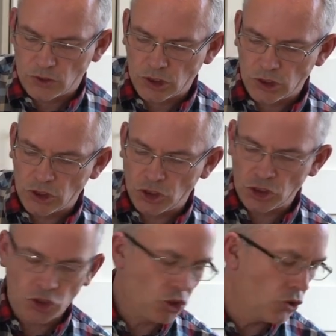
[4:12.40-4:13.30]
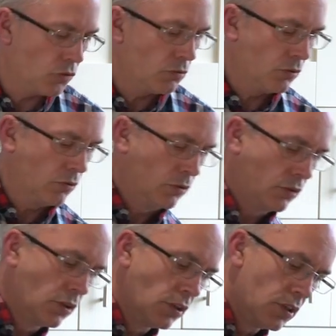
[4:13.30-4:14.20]
2,
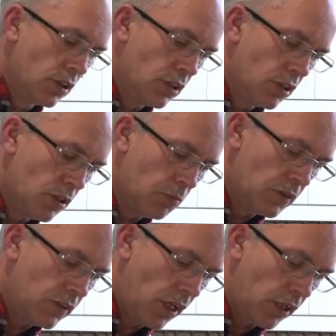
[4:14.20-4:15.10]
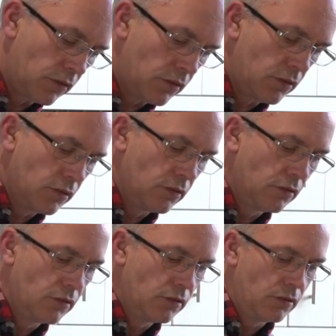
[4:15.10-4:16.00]
number 6,
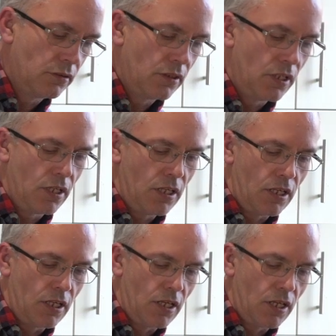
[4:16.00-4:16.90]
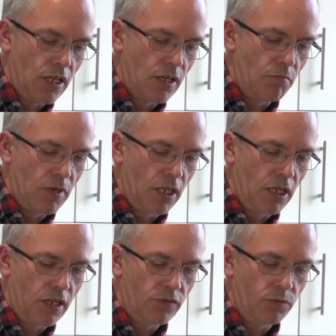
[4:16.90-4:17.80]
and my
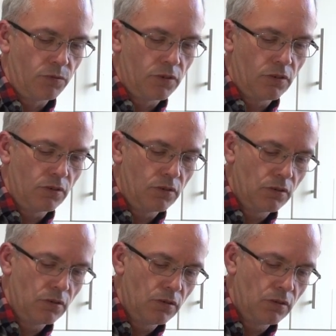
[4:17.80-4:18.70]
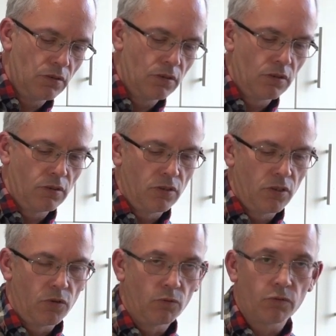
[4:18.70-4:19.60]
last one.
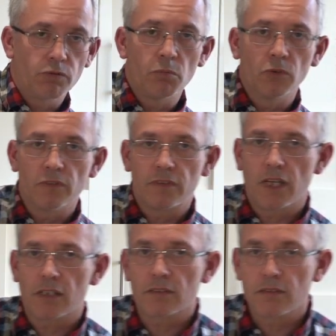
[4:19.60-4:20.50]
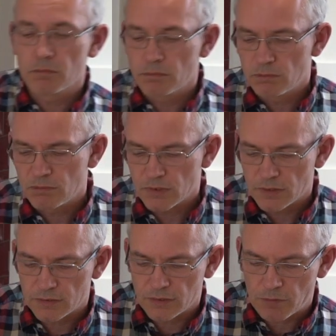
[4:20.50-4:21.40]
What's one more than 6?
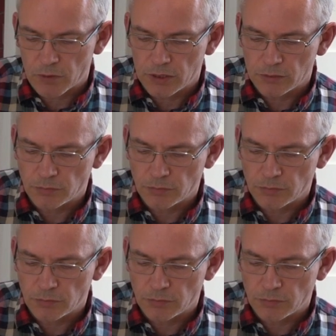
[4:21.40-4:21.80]
7.